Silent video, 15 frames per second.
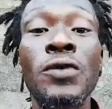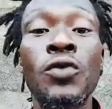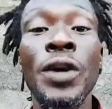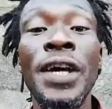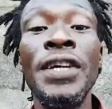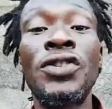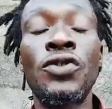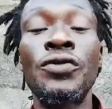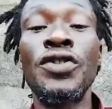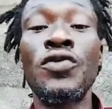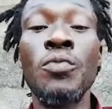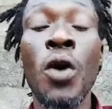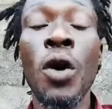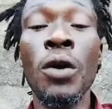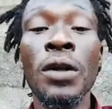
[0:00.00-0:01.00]
history
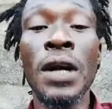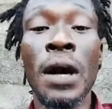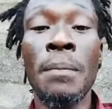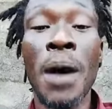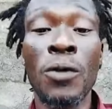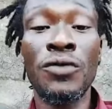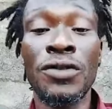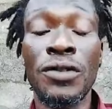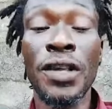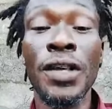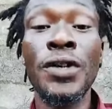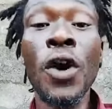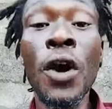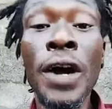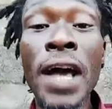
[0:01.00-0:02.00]
small about the
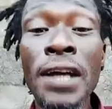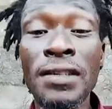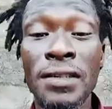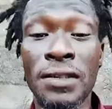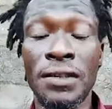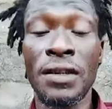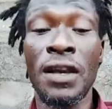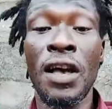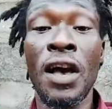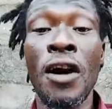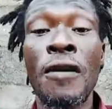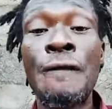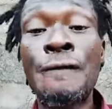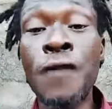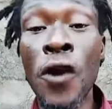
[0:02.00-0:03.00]
youngest
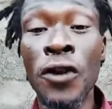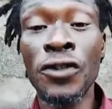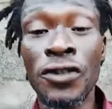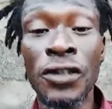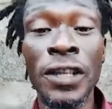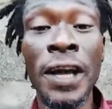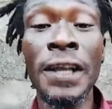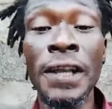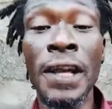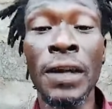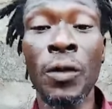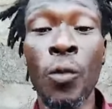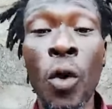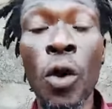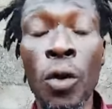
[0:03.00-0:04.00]
First Lady in the
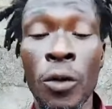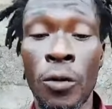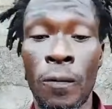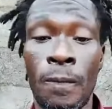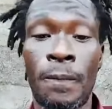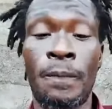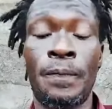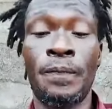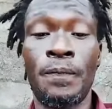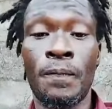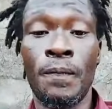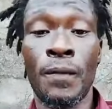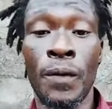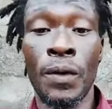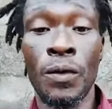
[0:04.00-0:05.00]
world.
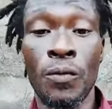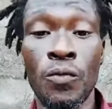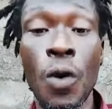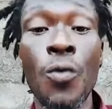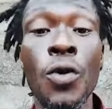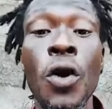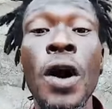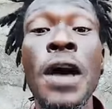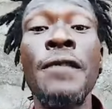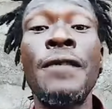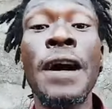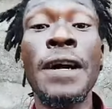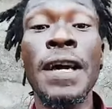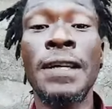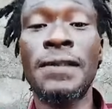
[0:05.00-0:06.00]
What would I
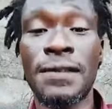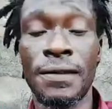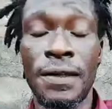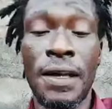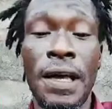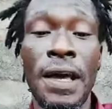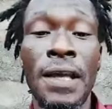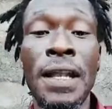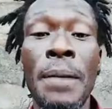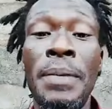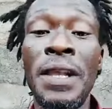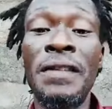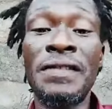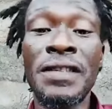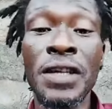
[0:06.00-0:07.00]
ever get? And I
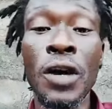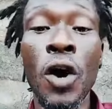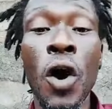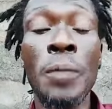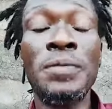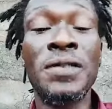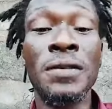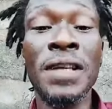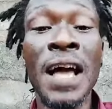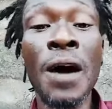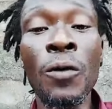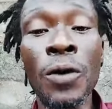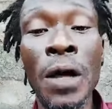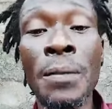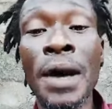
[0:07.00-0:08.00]
believe, say, up to now,
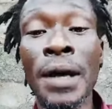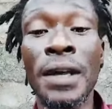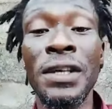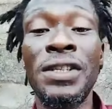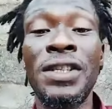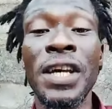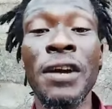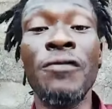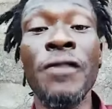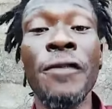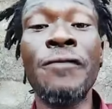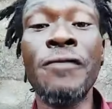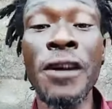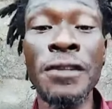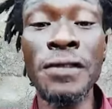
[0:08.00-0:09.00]
when I back in check
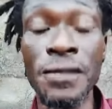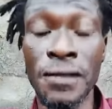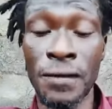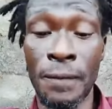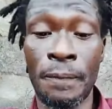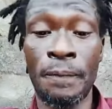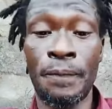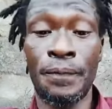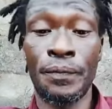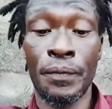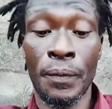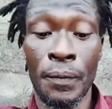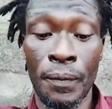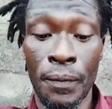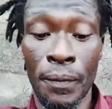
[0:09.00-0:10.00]
reference,
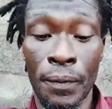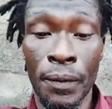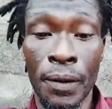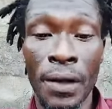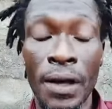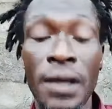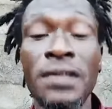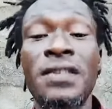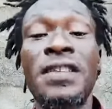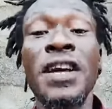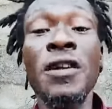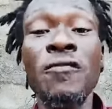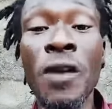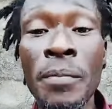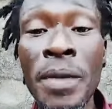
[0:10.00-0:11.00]
it
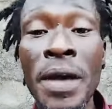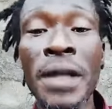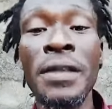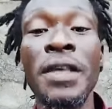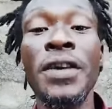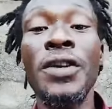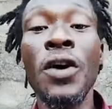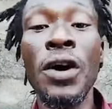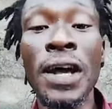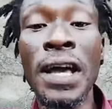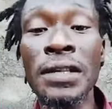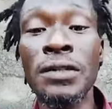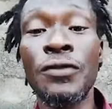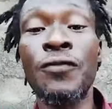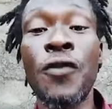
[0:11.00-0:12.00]
still remains the
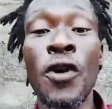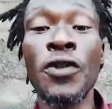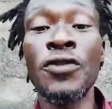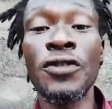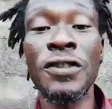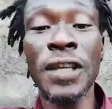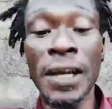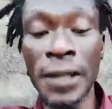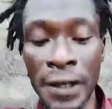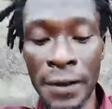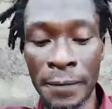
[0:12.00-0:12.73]
youngest First Lady.